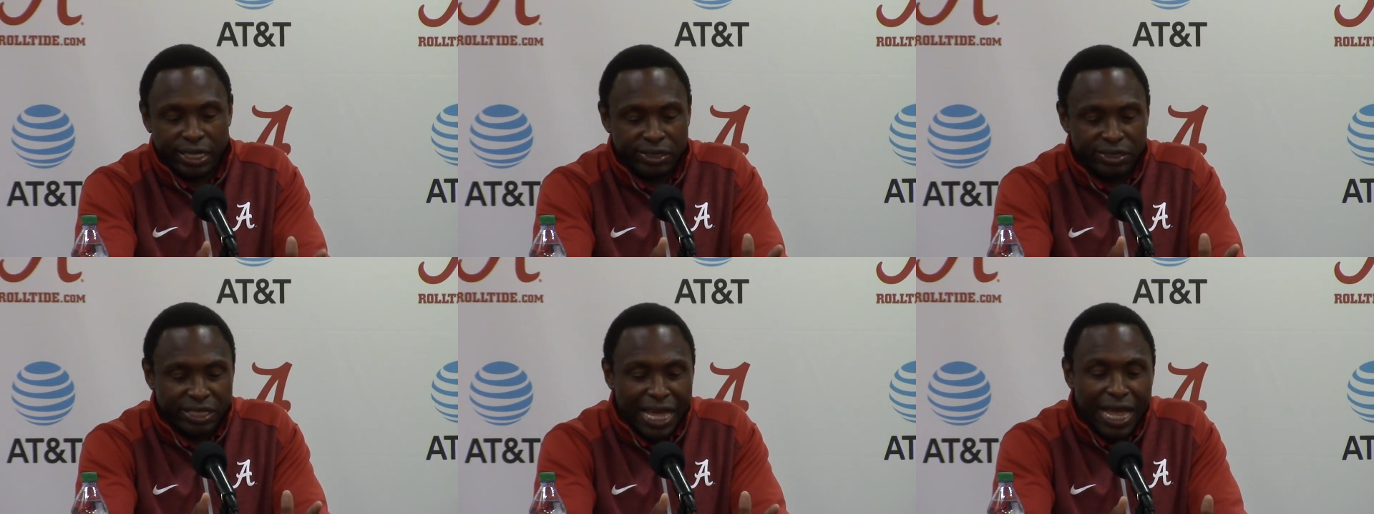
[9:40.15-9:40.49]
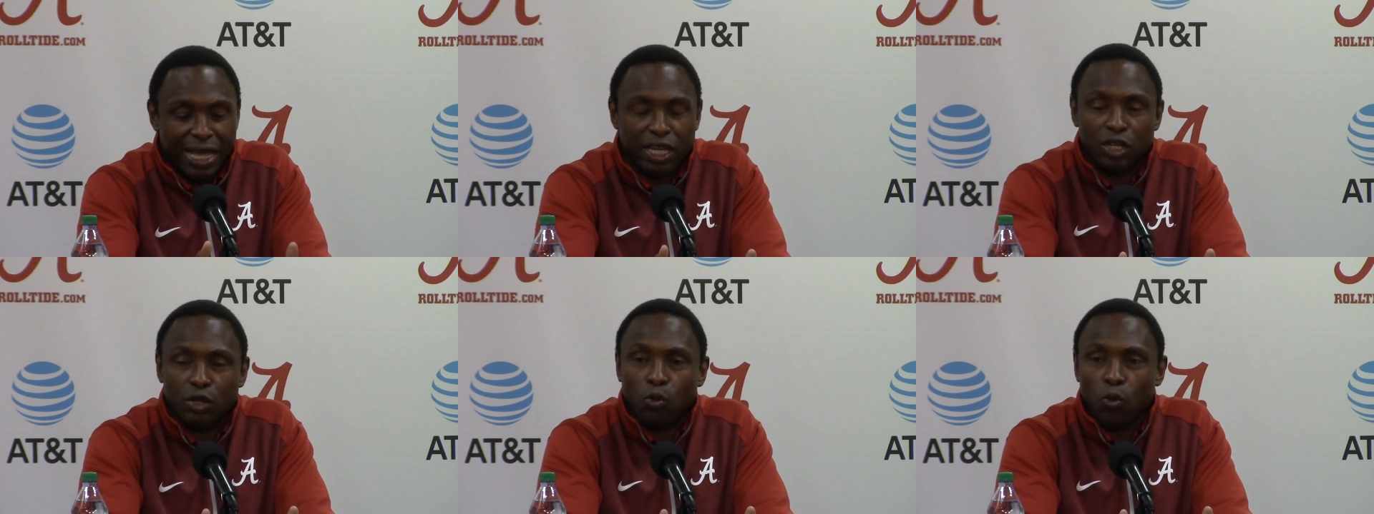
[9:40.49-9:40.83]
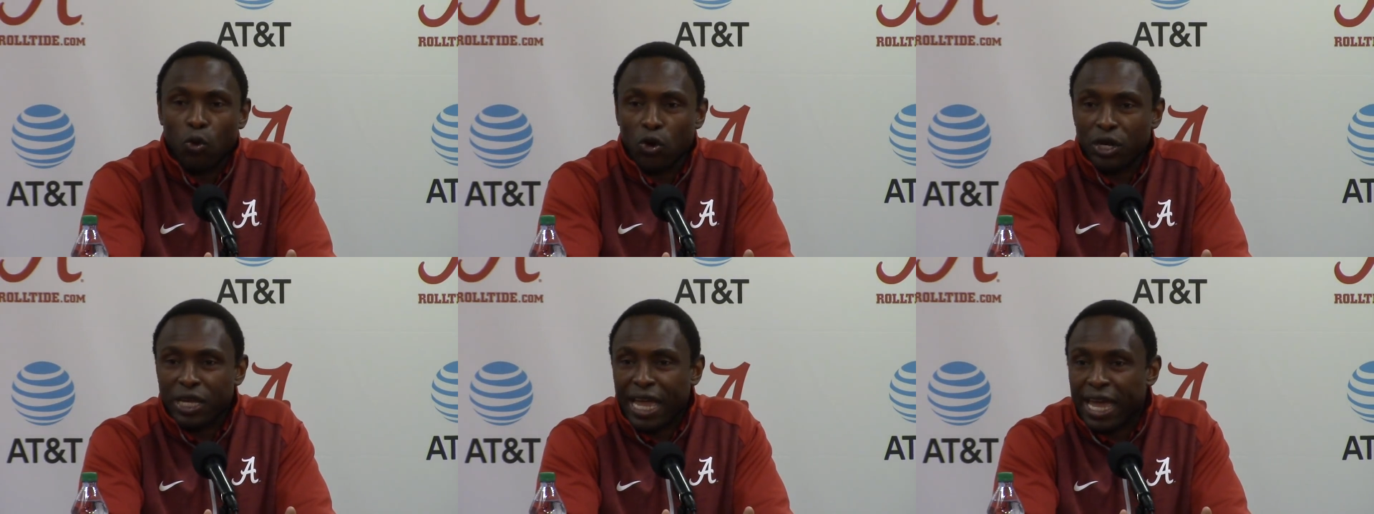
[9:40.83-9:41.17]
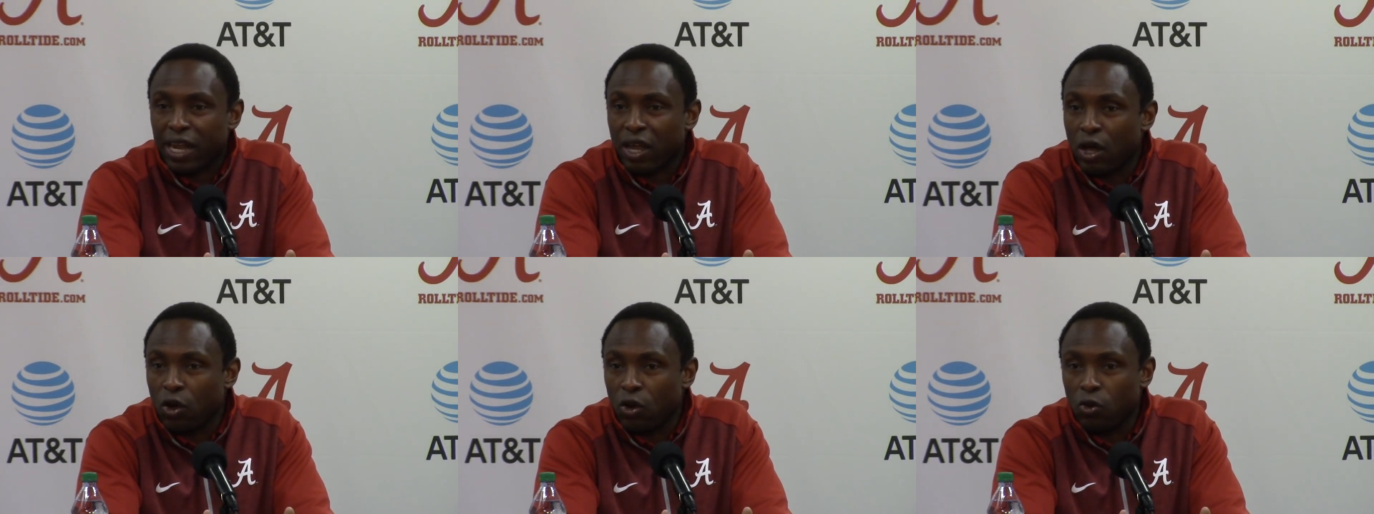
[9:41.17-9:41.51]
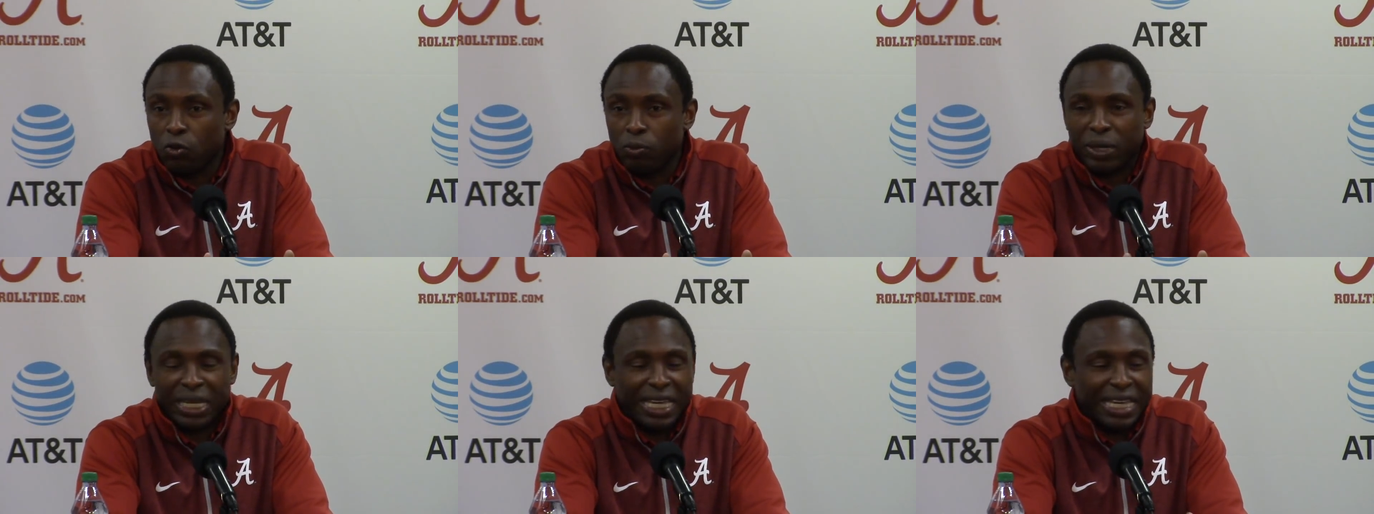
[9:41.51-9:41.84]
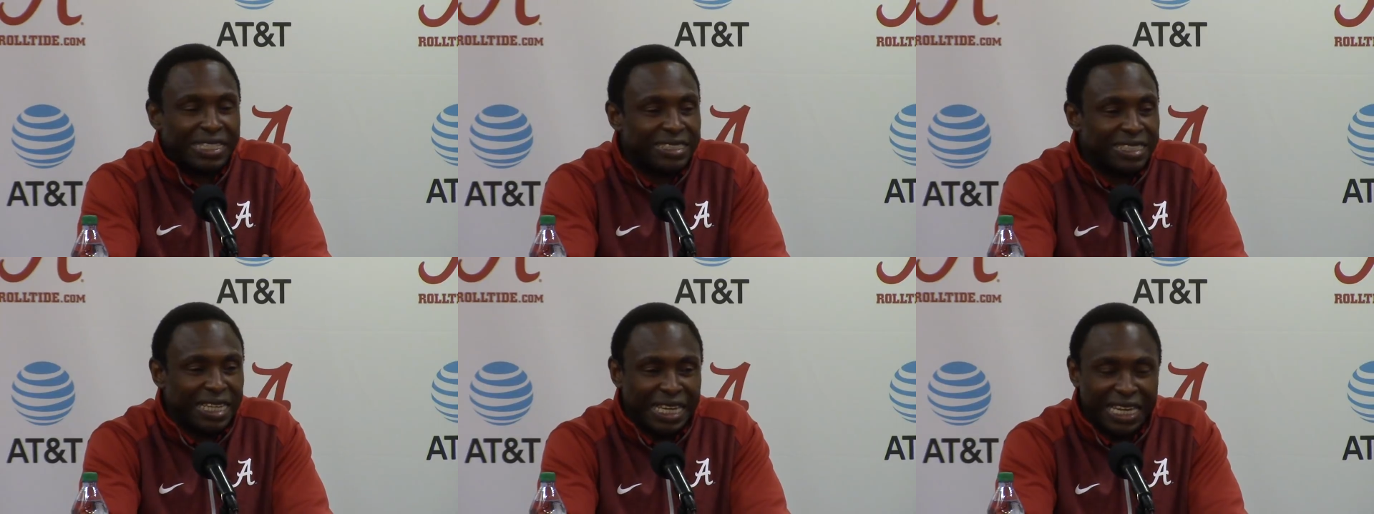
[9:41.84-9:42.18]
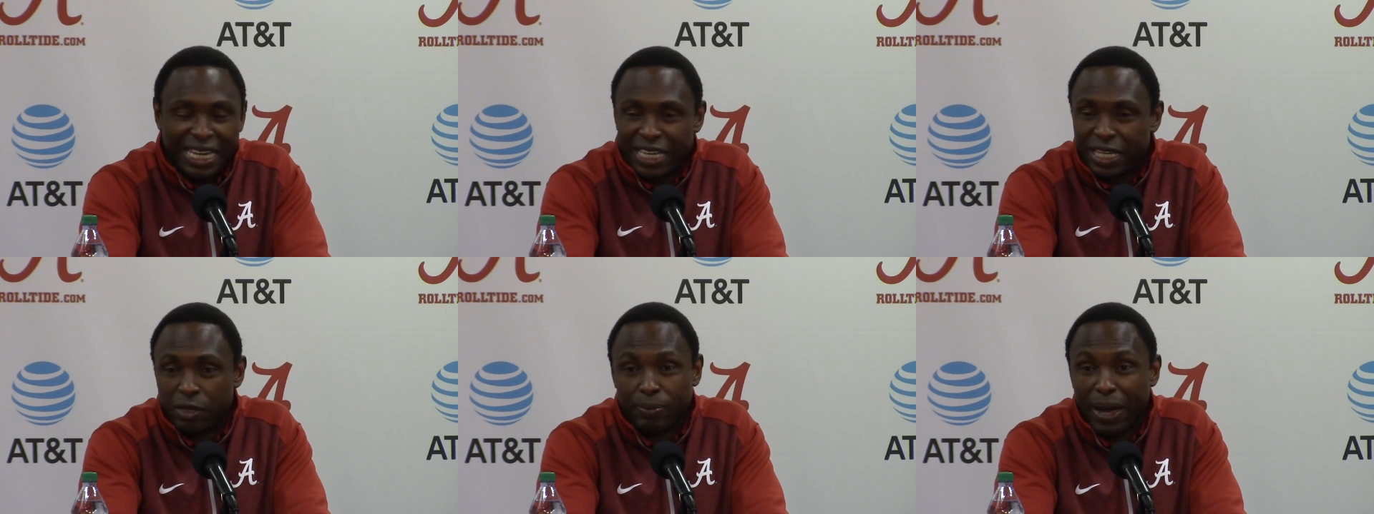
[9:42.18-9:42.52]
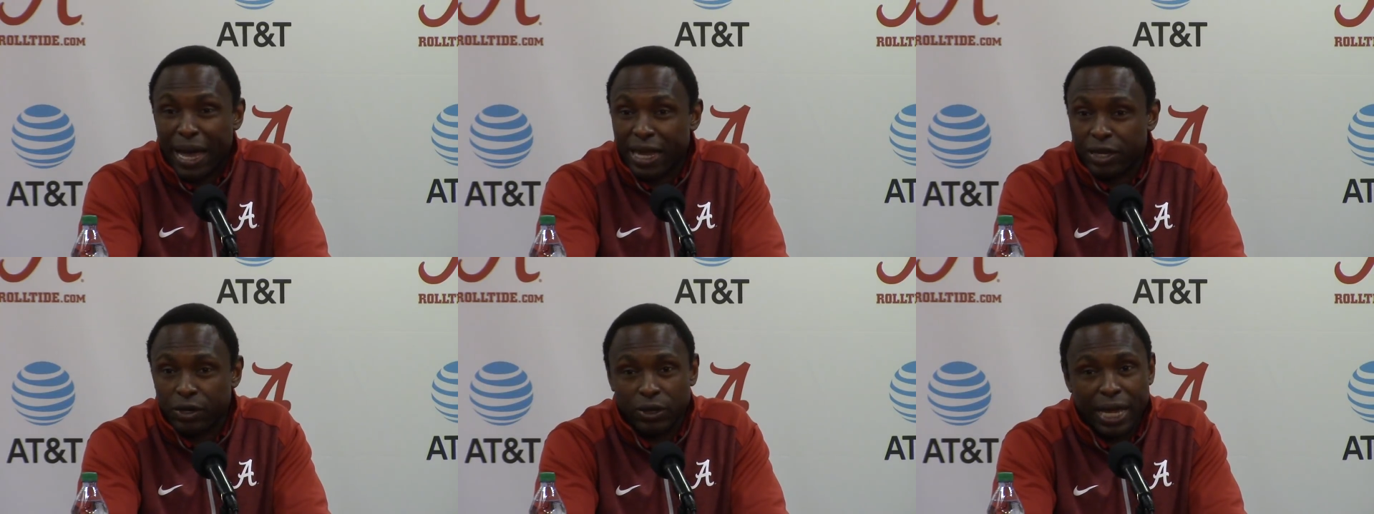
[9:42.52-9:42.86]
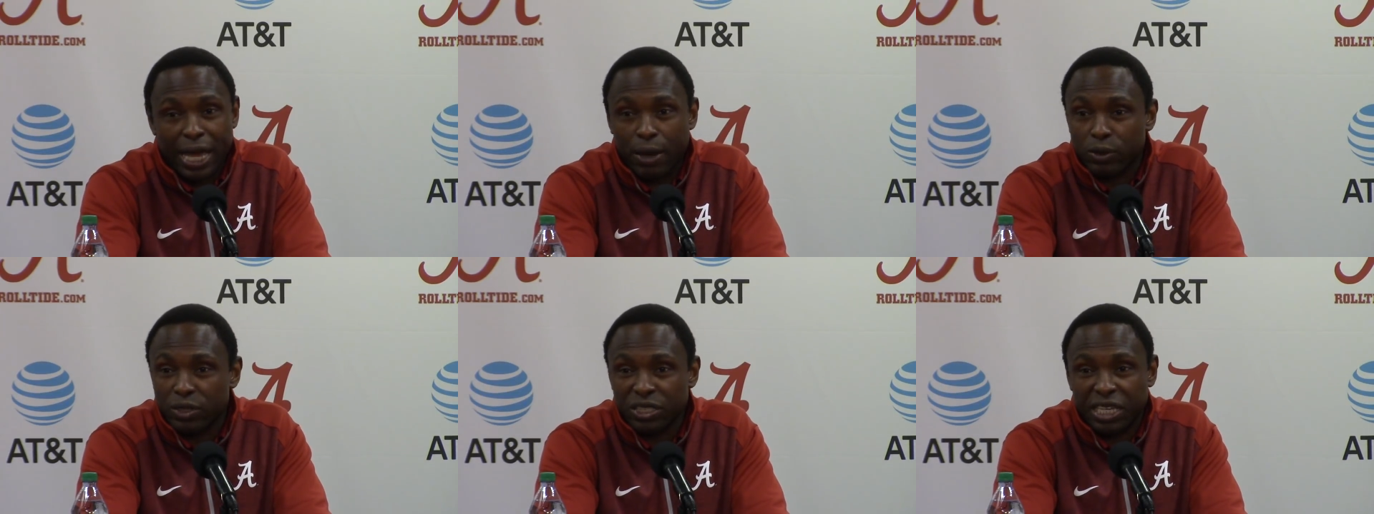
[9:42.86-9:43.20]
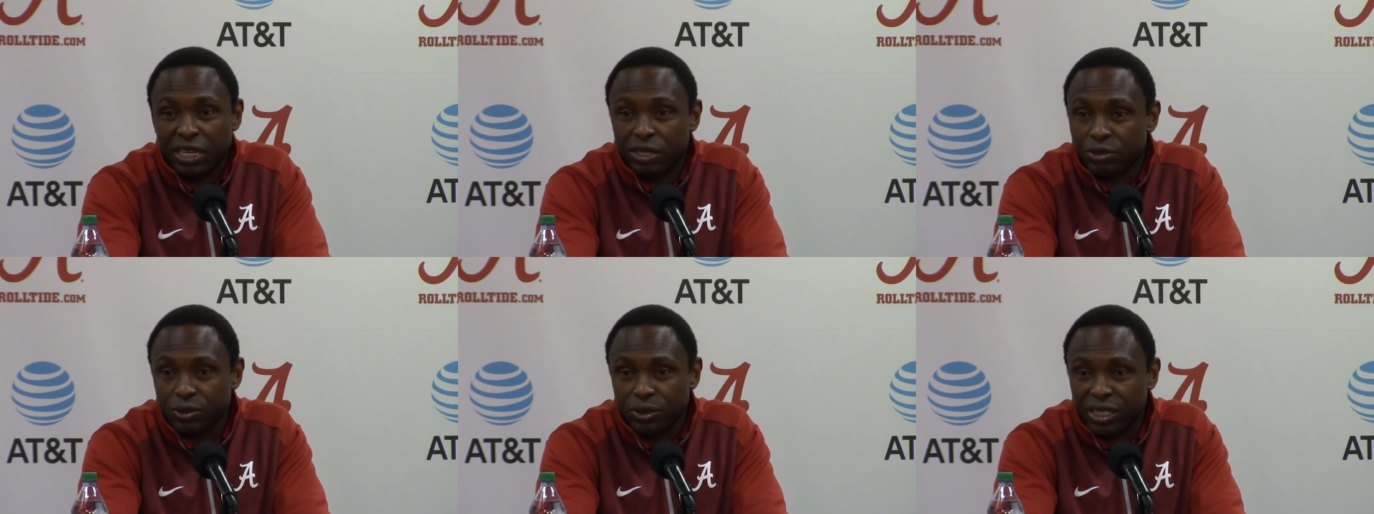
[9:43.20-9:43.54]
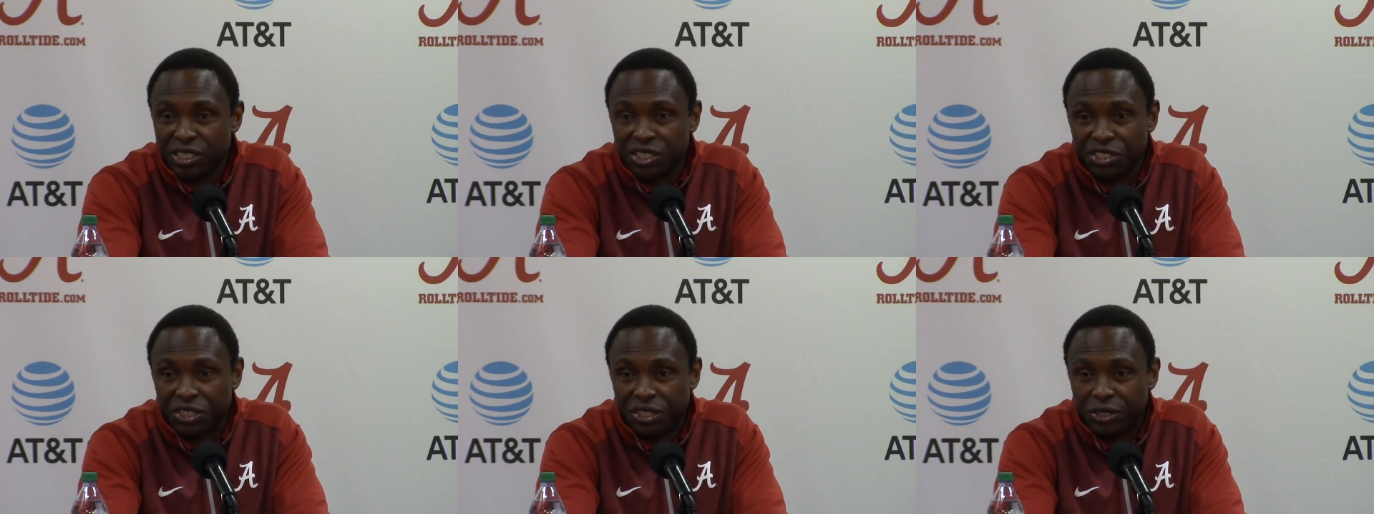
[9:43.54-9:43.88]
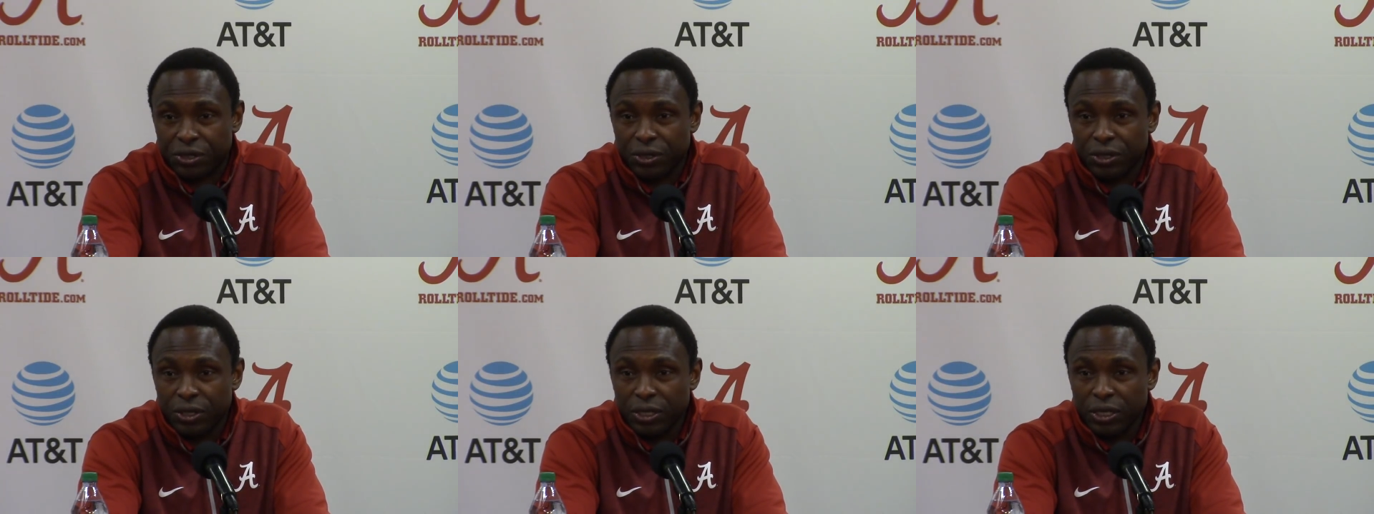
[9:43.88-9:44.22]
it's not going to work at home against anybody on our schedule this year.